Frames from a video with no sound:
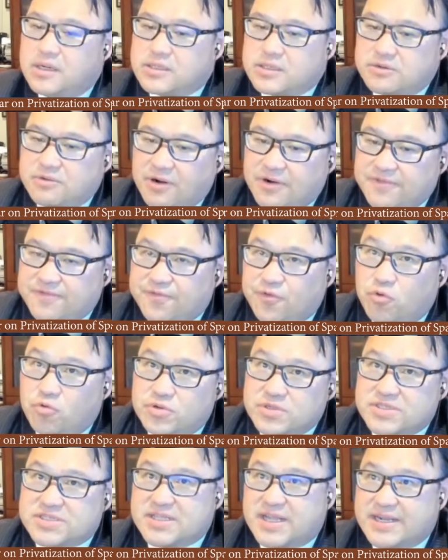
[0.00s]
There are
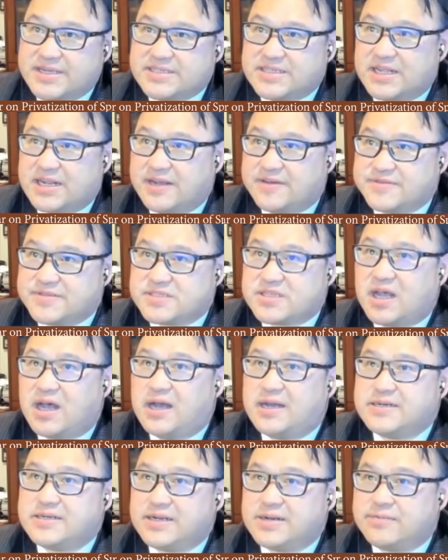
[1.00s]
4 states that have
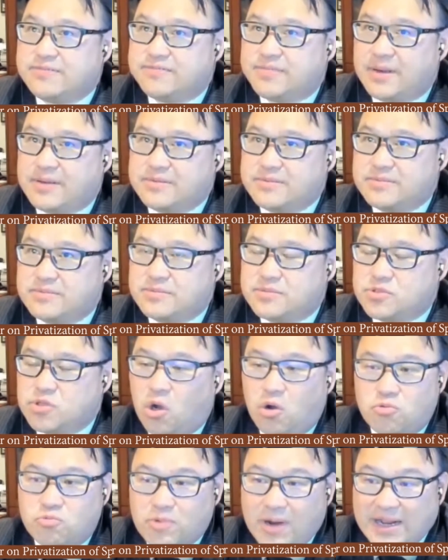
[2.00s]
signed it but
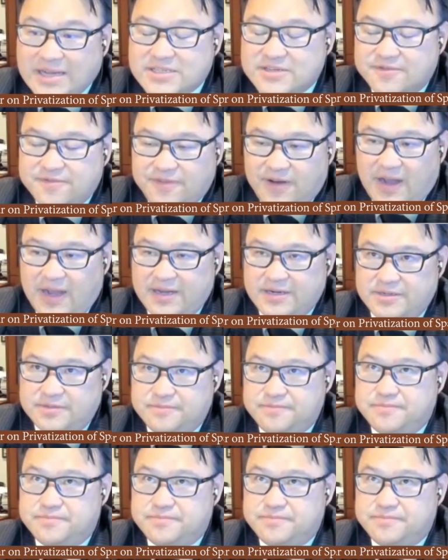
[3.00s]
not ratified